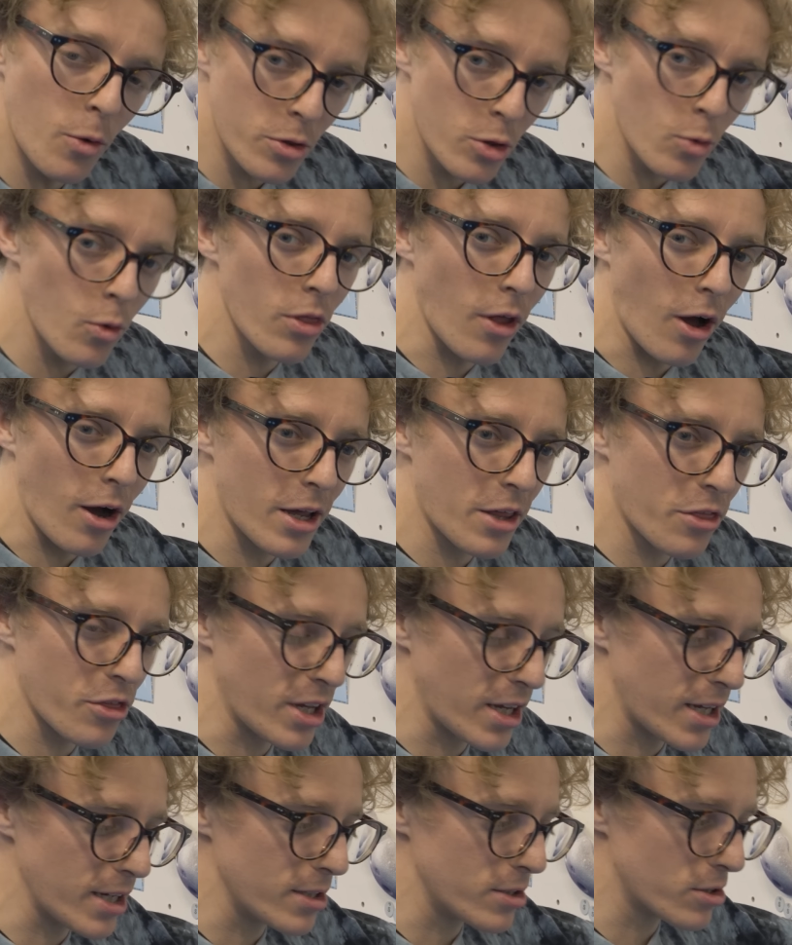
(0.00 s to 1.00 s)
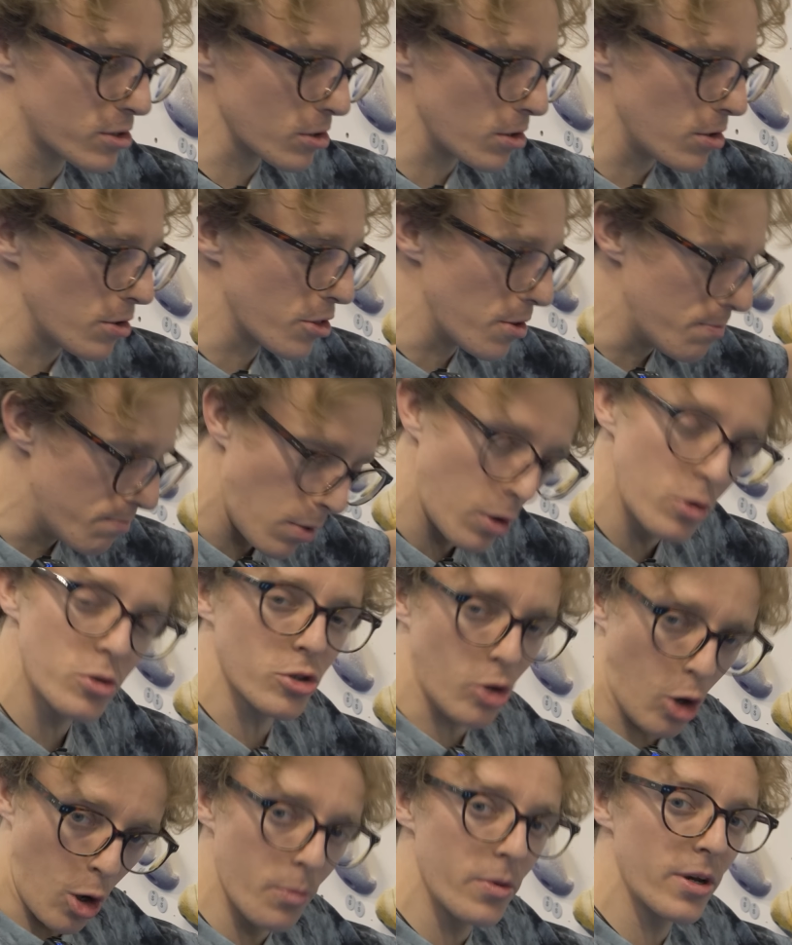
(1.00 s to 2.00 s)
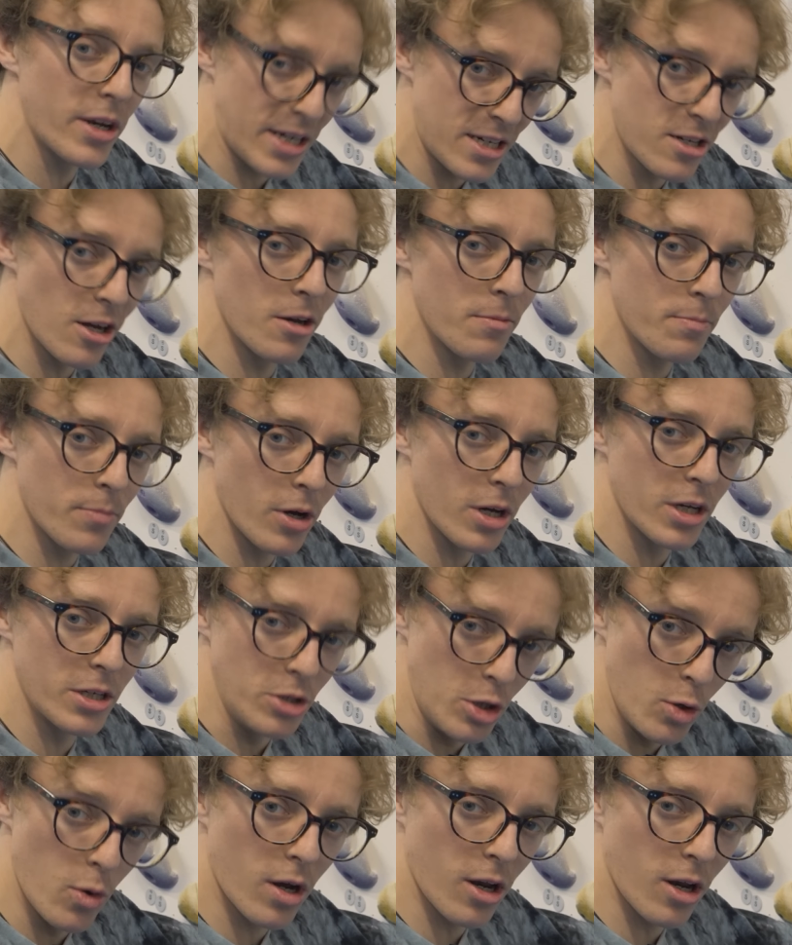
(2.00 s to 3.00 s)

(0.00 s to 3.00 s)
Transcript: with the one that I think is the most commonly done by newer